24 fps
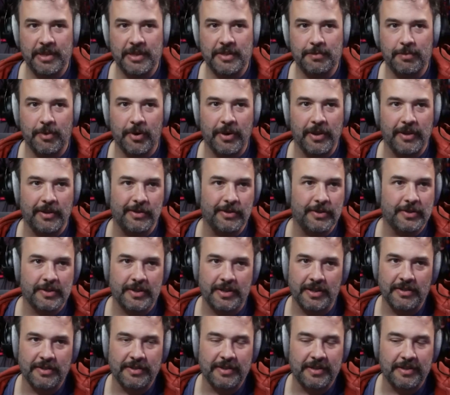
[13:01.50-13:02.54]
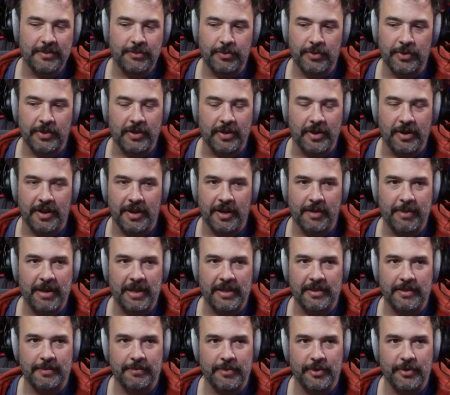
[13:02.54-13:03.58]
spoilers because we're talking
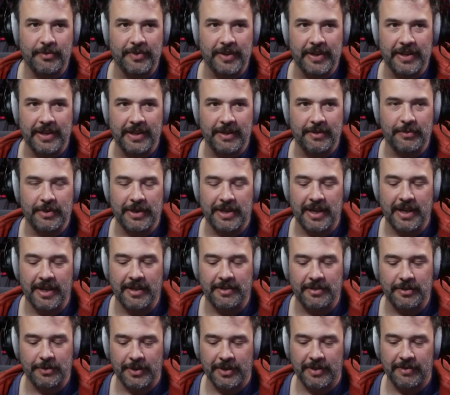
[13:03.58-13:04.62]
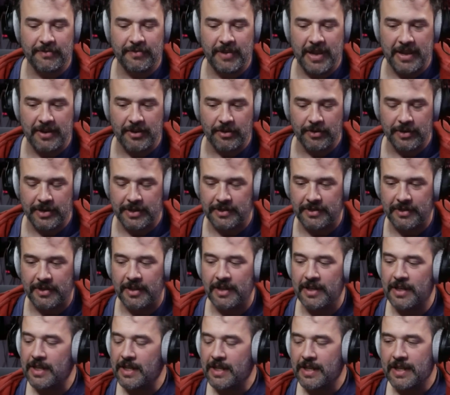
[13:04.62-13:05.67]
about the movie and we can't do it in vagaries.
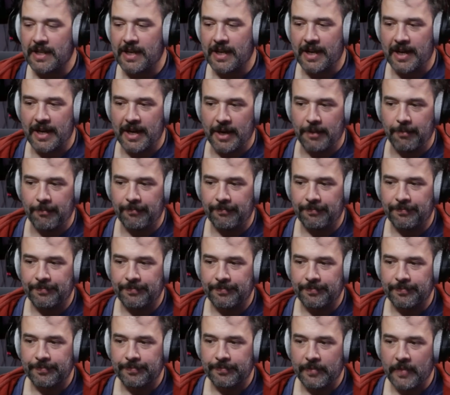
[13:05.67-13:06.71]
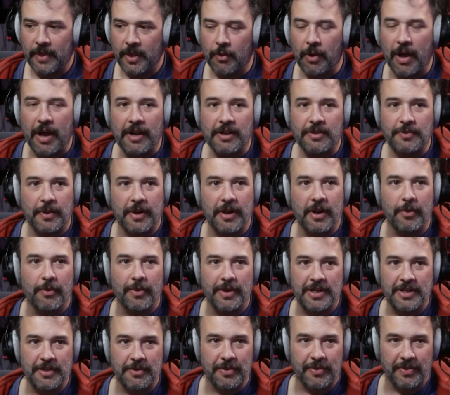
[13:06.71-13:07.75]
Well, I just want to know
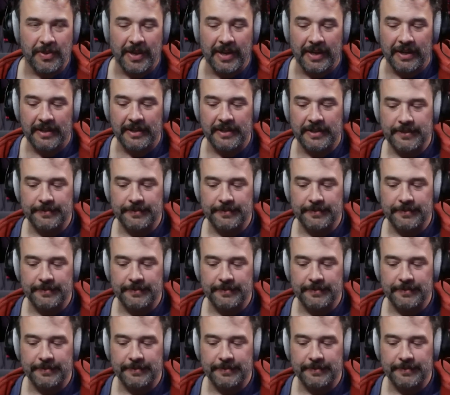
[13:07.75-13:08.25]
what you think.